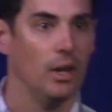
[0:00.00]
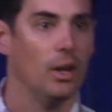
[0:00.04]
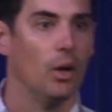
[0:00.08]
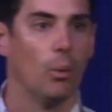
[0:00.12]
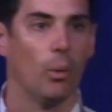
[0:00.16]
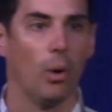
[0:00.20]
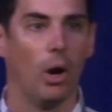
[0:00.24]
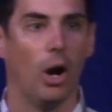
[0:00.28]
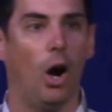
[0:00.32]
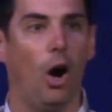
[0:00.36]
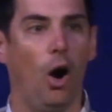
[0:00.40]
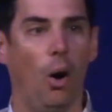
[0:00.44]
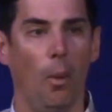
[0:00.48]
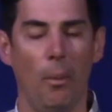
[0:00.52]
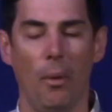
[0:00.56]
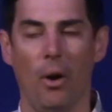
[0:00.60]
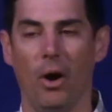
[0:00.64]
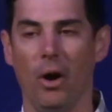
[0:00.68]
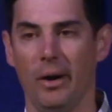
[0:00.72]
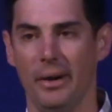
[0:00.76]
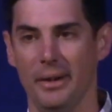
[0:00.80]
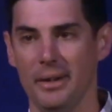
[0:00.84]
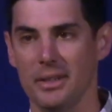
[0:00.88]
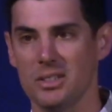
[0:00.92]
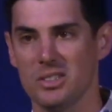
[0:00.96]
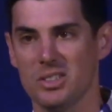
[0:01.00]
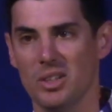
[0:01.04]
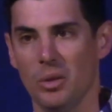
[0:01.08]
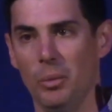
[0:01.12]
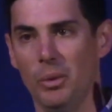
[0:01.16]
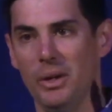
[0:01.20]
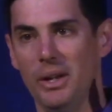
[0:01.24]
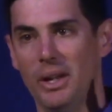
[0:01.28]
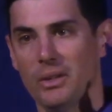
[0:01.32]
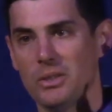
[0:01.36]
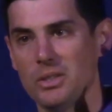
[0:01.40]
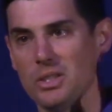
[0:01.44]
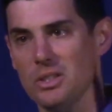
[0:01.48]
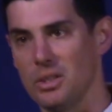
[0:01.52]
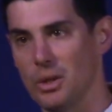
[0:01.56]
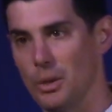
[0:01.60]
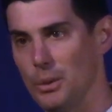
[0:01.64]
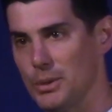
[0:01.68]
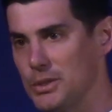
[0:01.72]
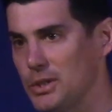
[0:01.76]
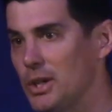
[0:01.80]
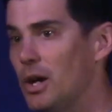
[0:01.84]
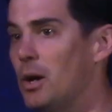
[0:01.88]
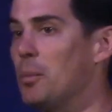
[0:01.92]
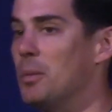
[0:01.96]
We're all borrowing someone else's
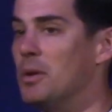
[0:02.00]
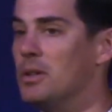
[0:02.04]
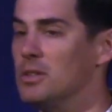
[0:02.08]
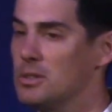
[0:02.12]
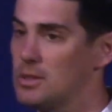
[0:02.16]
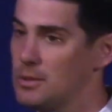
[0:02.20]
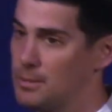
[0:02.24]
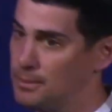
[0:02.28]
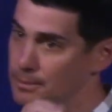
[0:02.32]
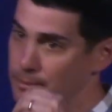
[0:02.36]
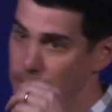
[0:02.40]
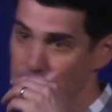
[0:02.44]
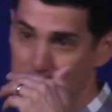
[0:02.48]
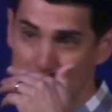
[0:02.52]
old sermons.